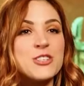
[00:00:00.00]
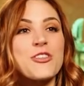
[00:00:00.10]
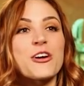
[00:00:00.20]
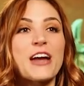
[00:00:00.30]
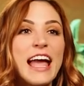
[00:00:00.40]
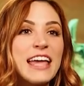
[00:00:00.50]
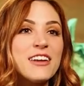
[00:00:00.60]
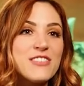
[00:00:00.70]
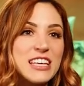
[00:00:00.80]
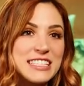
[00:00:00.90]
so there are
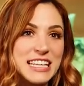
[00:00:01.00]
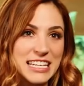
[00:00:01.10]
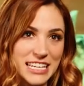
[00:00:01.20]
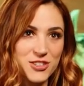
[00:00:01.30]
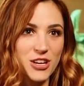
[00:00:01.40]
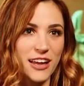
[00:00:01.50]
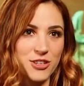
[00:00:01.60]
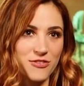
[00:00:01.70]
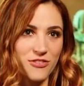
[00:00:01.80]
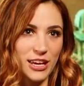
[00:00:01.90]
eight of these in each
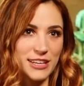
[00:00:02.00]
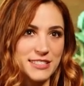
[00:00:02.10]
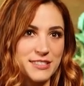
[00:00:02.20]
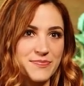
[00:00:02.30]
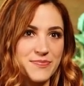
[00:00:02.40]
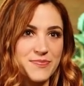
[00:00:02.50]
action phase.